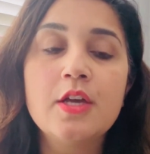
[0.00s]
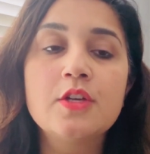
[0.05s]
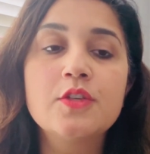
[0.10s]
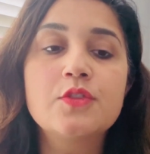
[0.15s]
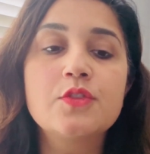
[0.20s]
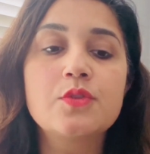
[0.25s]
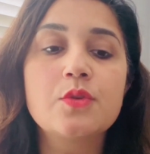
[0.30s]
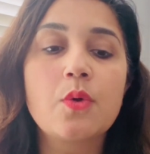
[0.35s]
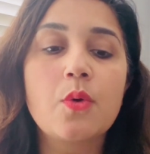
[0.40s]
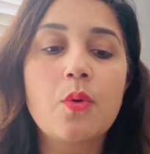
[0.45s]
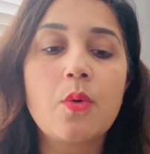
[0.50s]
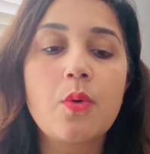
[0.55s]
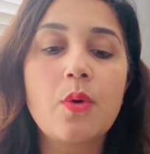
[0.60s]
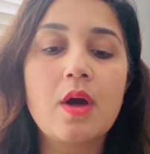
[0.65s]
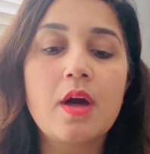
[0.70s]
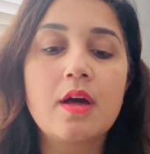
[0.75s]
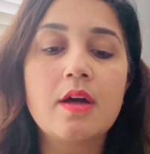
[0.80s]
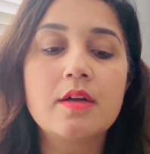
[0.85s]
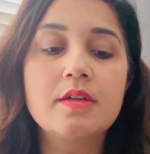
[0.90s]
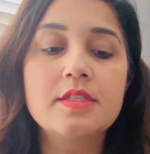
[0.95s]

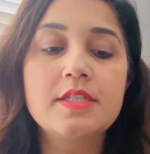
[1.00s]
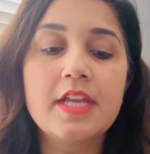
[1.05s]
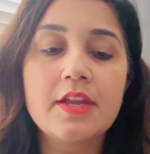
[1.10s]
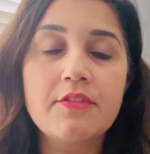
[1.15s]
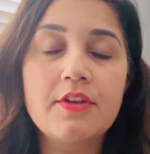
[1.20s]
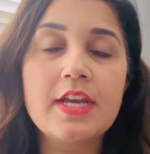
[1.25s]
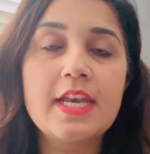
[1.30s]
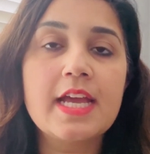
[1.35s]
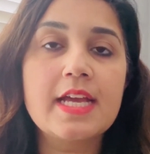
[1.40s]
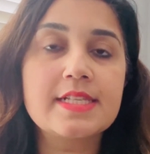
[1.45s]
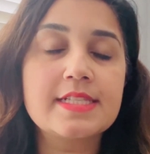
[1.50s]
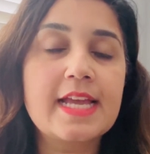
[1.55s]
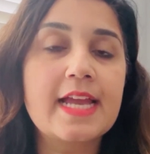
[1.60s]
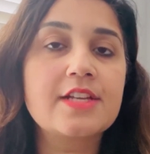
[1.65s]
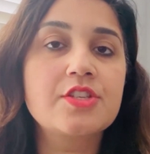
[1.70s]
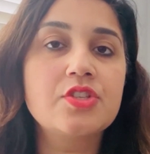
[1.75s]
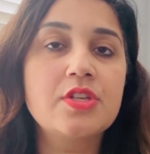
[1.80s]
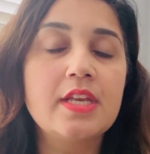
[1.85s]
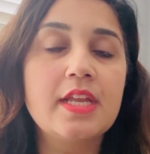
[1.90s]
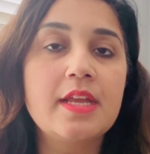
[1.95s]
So David has
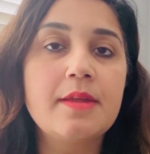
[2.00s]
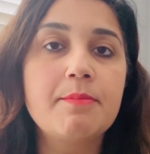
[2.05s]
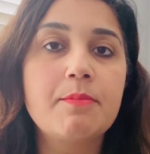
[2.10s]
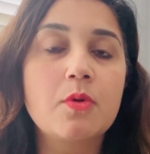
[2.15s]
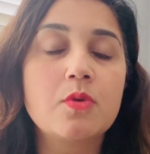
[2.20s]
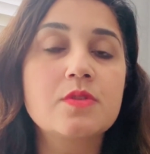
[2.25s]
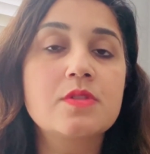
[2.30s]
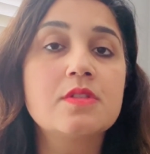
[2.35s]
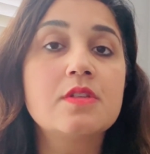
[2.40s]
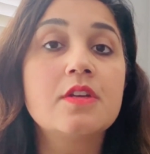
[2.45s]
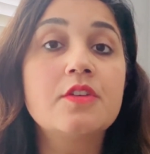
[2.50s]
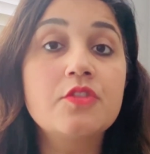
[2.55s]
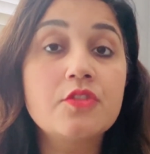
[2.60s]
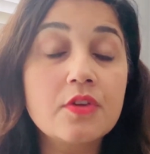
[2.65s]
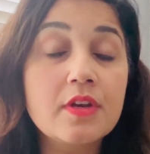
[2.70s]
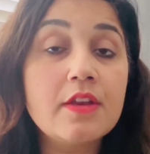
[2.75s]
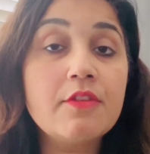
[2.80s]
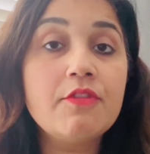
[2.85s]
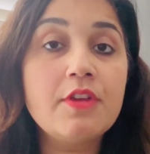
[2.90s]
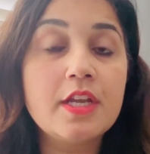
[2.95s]
actually posted
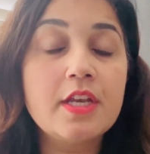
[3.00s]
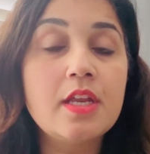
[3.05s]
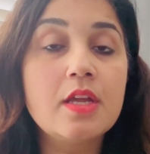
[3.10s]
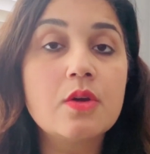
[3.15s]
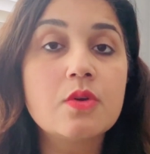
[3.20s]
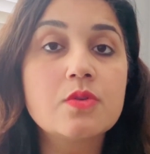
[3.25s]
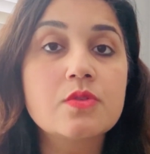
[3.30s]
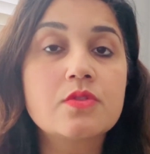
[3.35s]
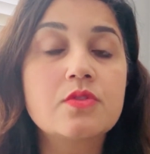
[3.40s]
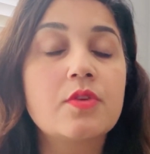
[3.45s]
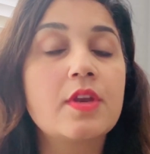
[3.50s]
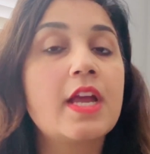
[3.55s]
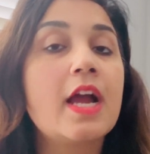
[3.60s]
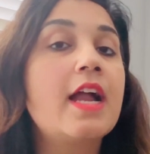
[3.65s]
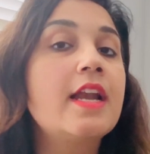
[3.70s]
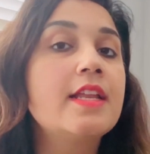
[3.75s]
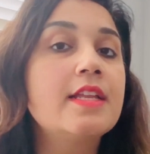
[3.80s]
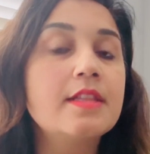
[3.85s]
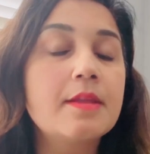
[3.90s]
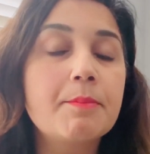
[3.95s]
3 videos
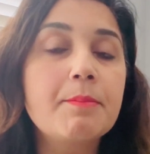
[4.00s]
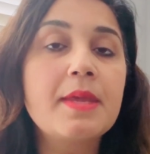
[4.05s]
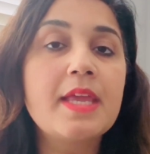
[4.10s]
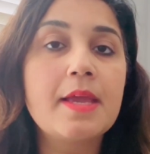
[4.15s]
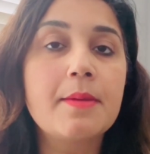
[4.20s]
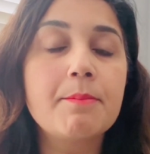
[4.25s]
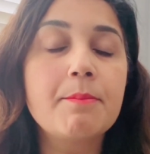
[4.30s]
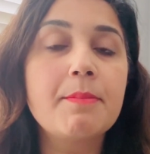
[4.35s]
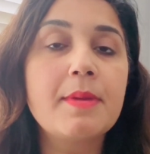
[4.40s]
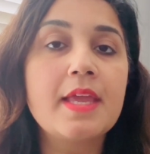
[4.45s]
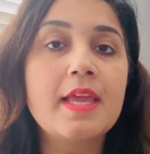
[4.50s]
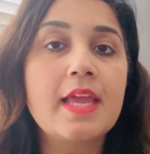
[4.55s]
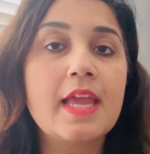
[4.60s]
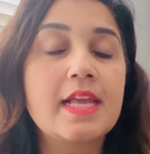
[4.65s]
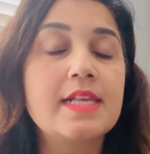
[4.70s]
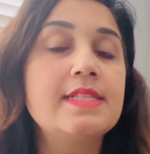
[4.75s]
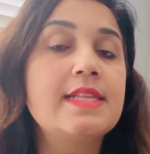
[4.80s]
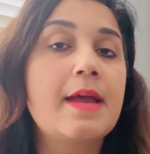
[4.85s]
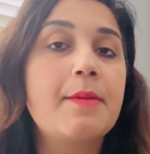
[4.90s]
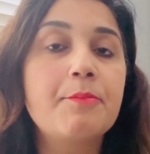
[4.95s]
regarding the PMP
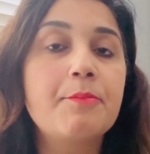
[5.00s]
exam